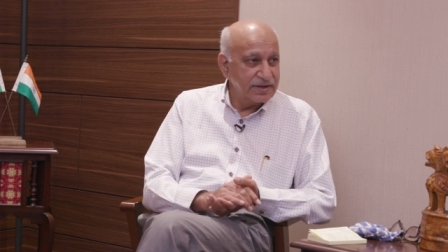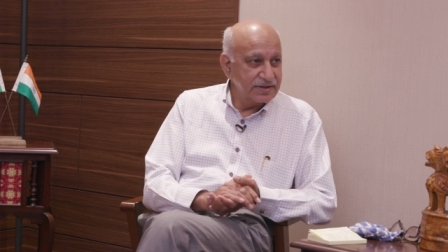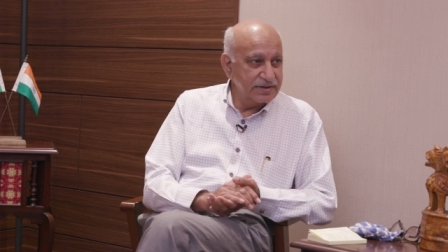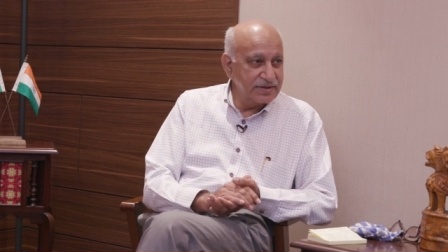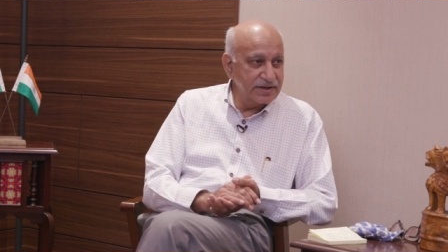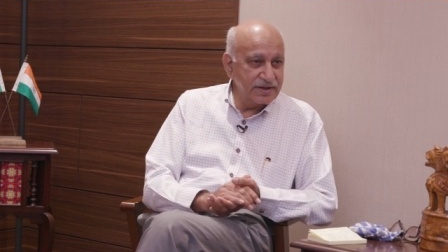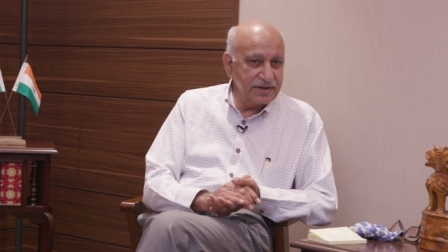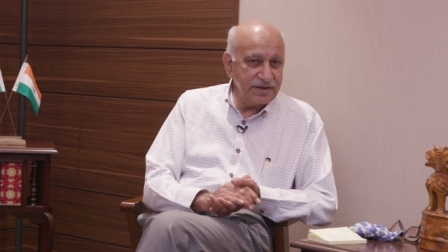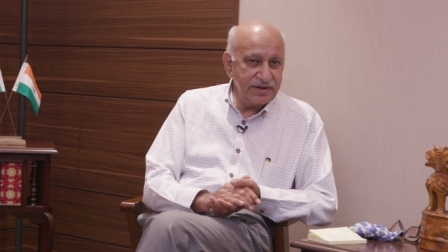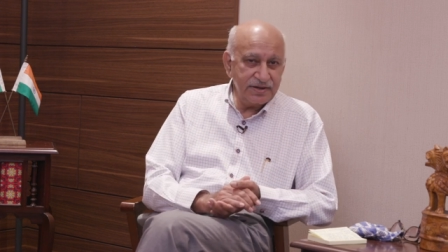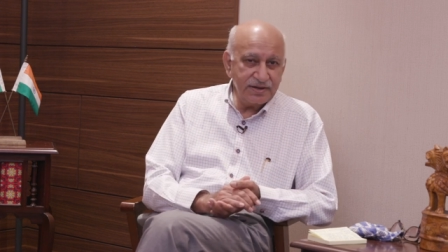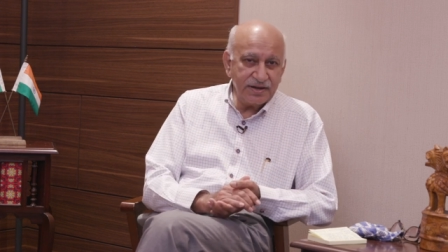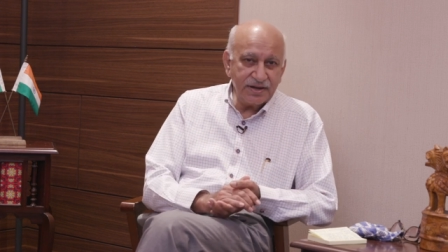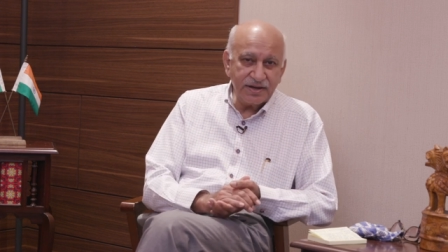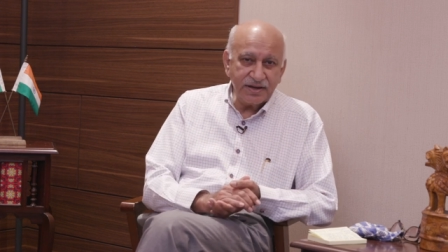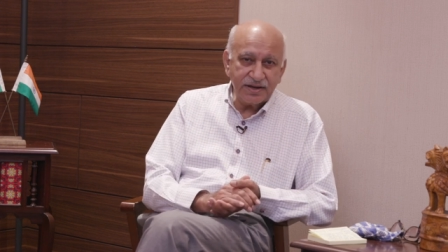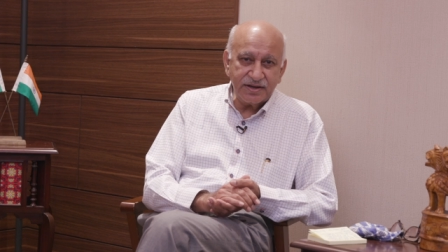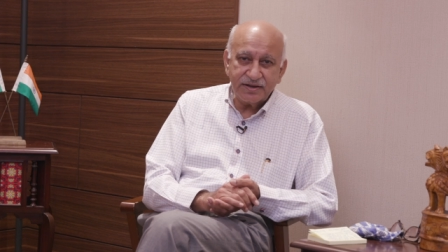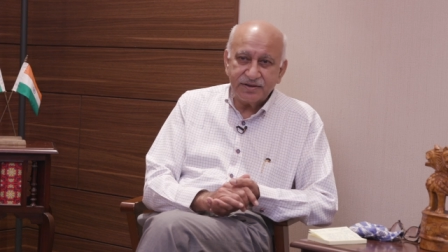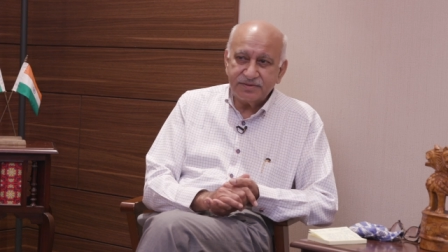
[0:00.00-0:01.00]
They
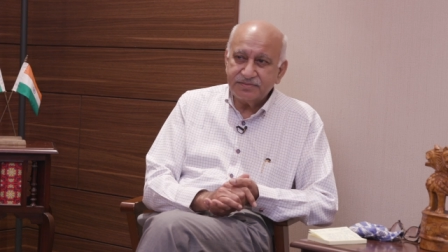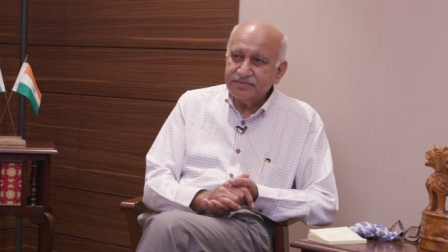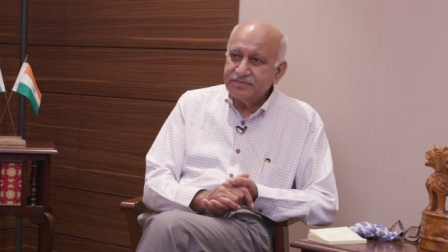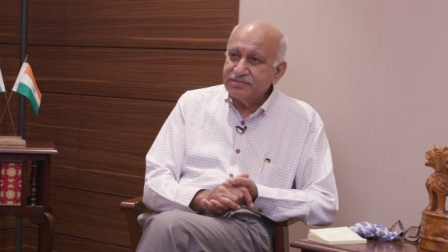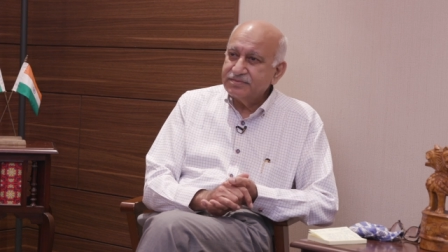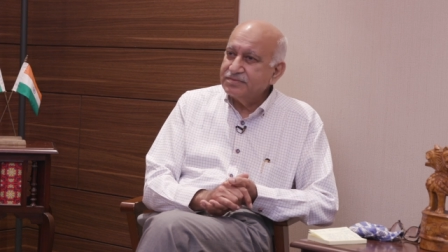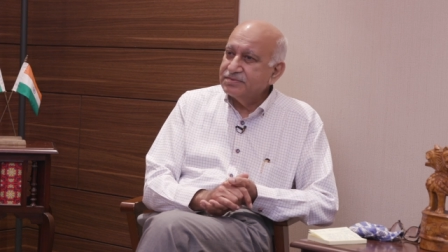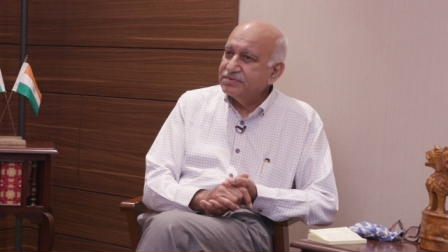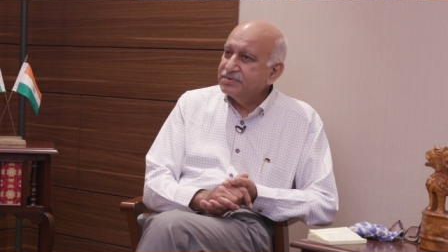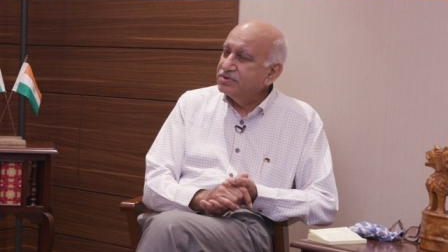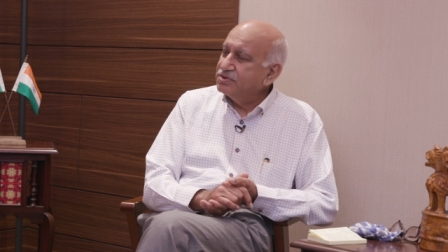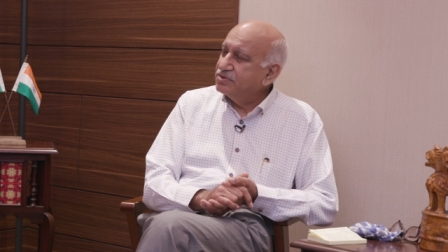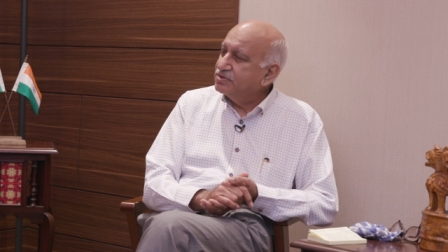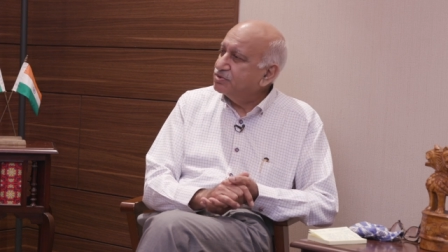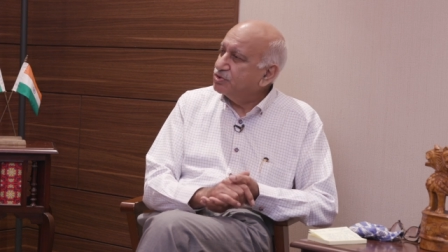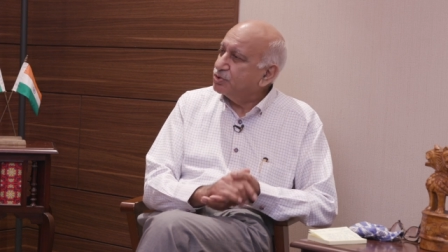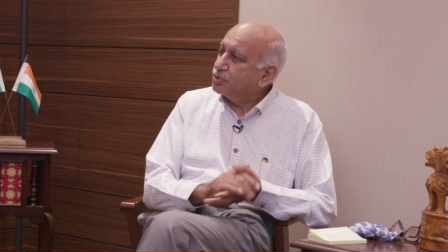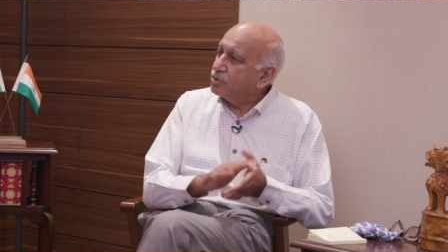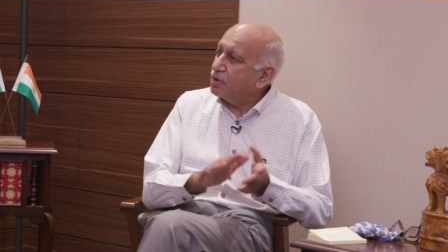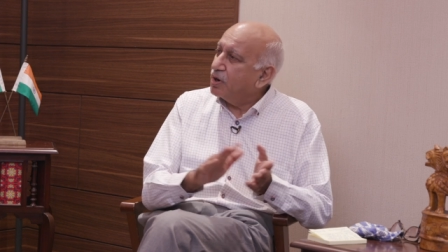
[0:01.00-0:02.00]

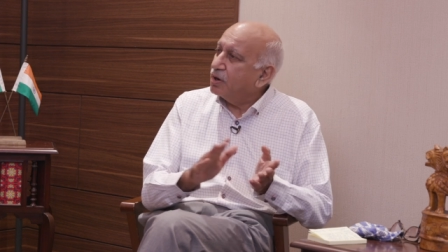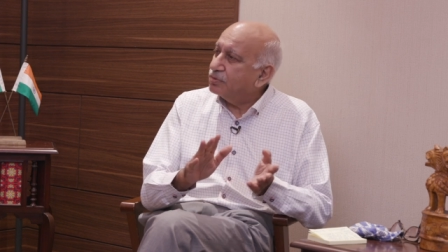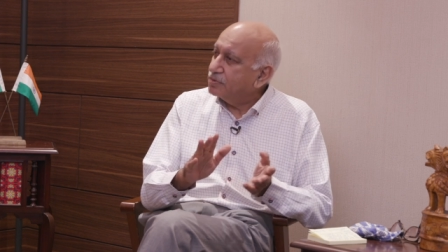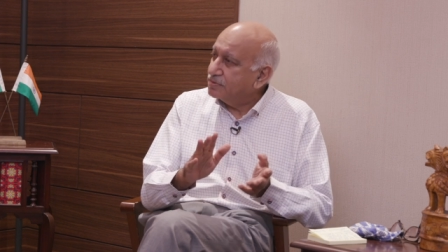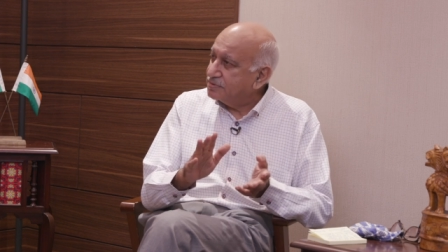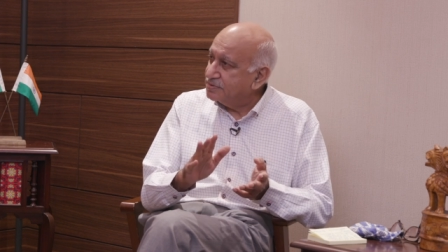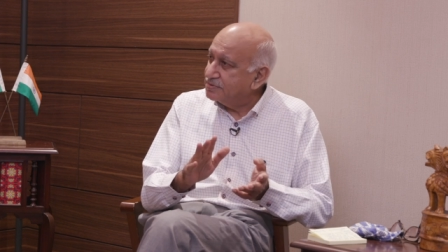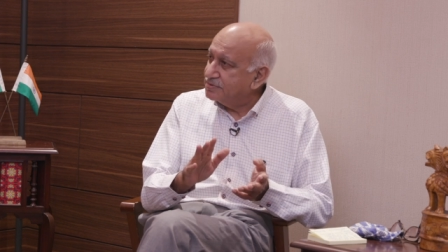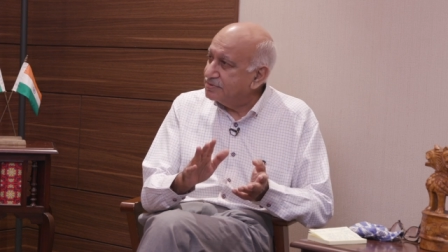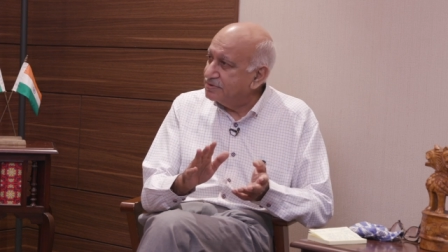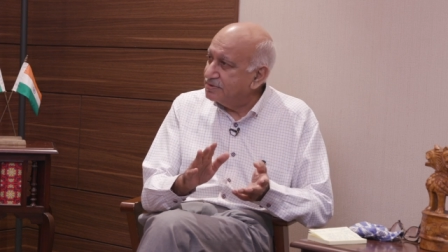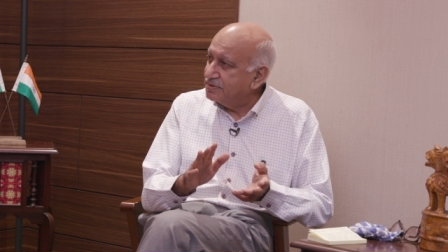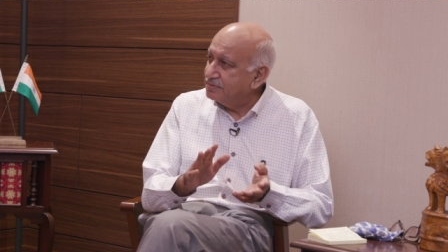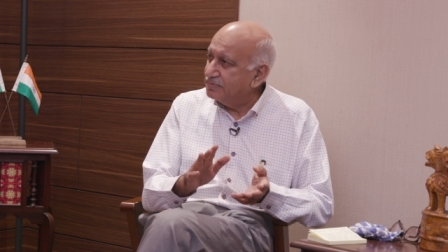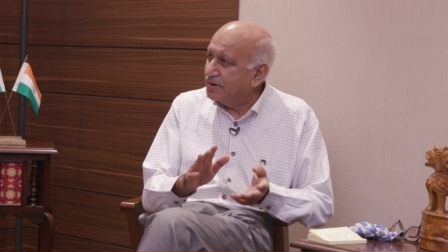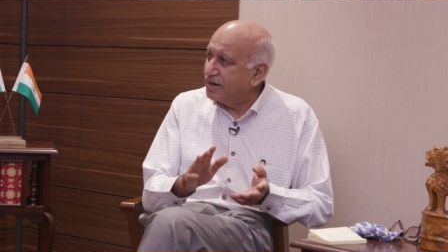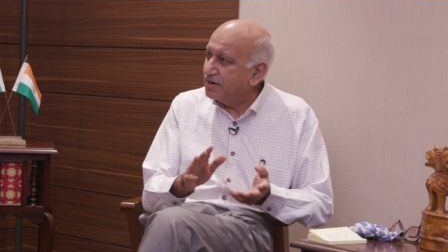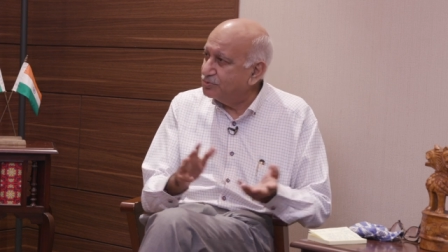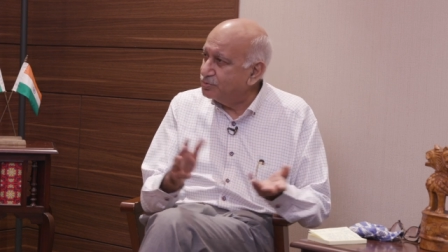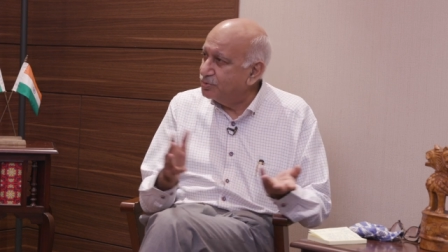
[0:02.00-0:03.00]
threw out the
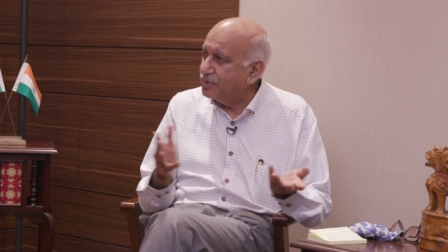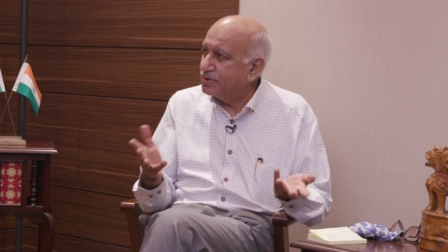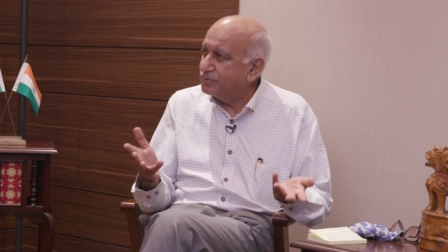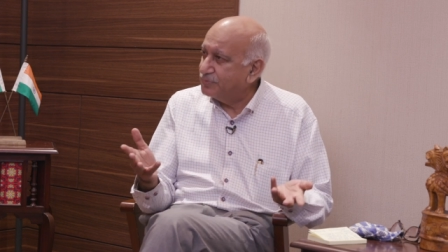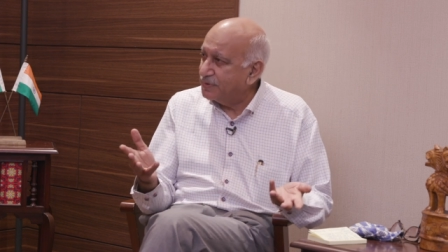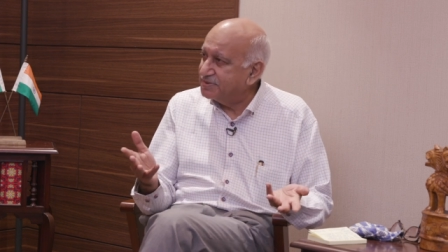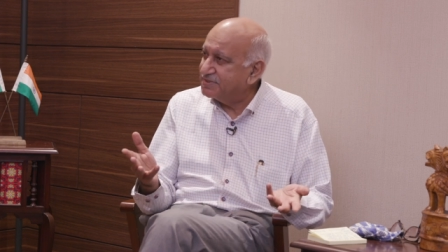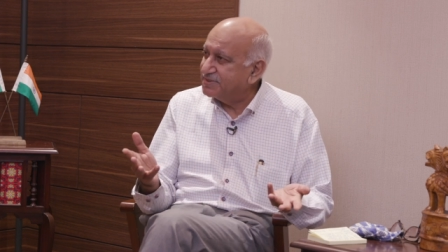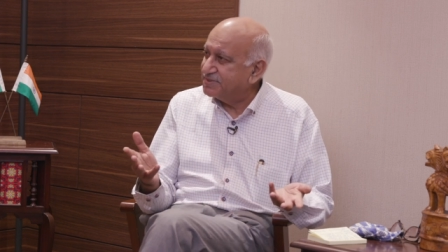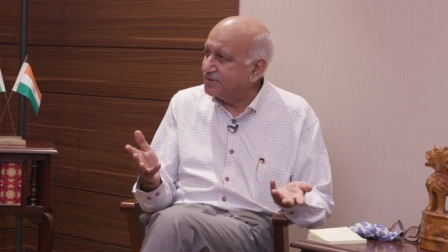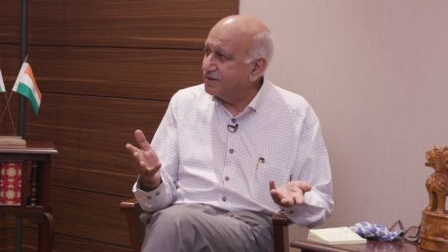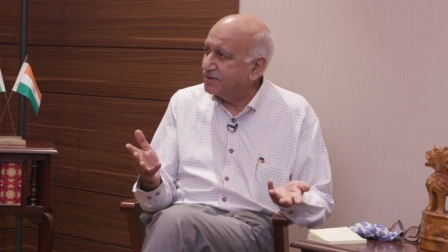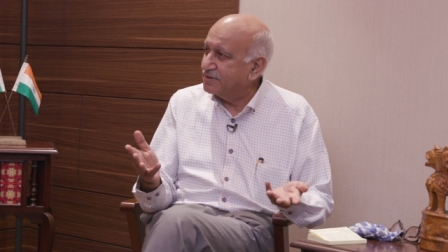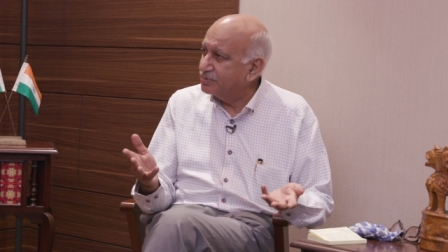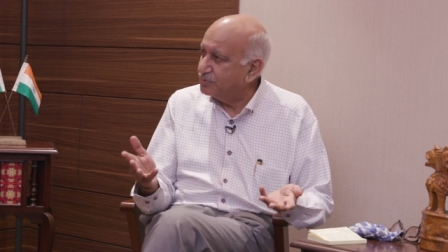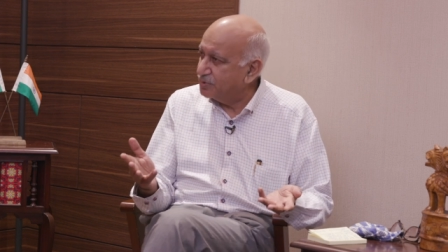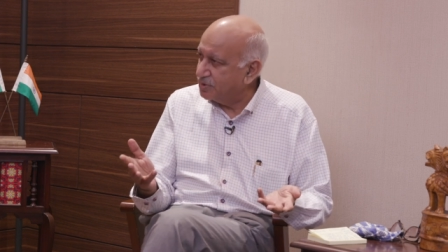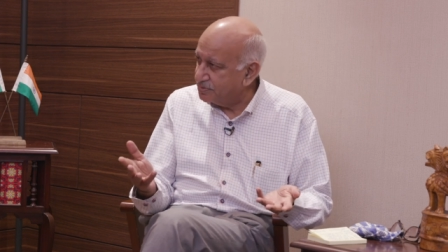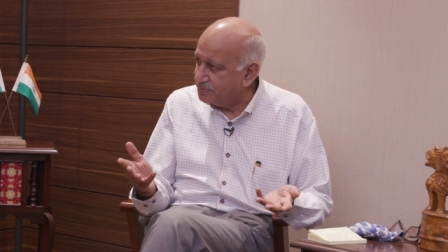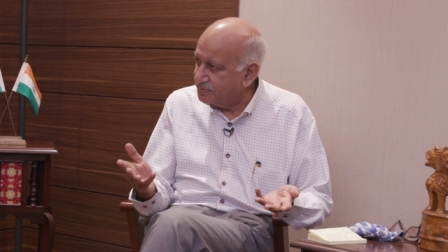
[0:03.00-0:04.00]
man who had won the
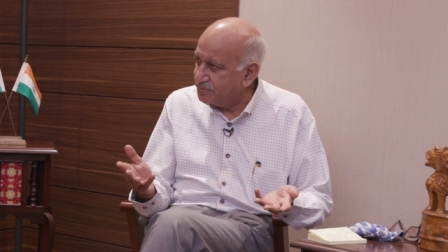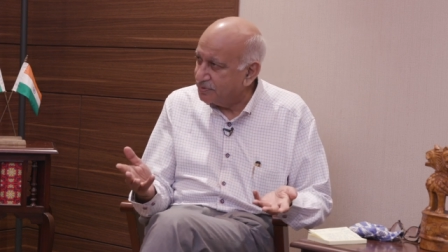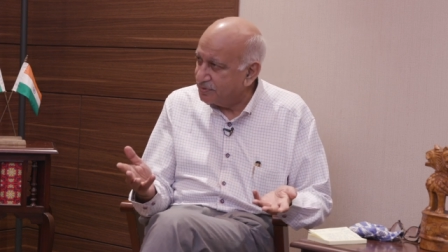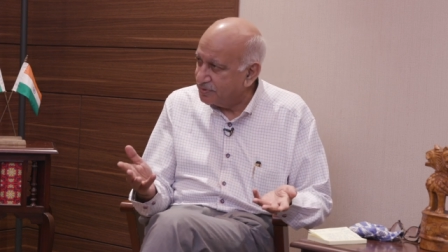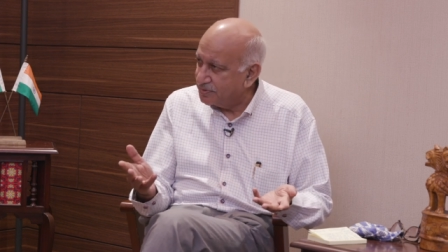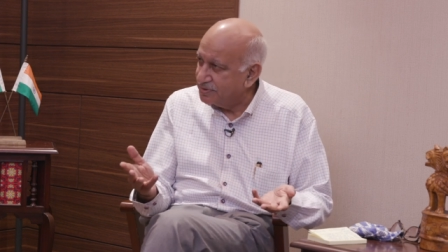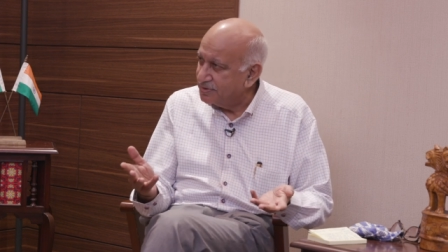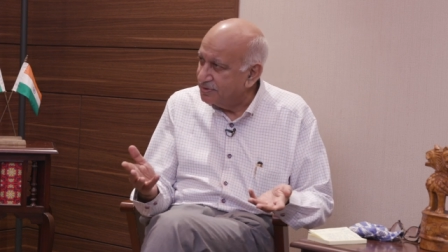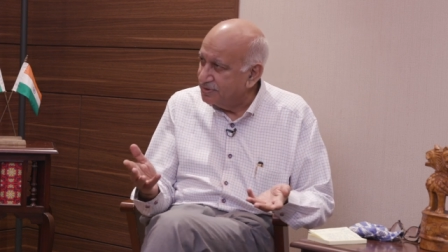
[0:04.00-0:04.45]
Second World War.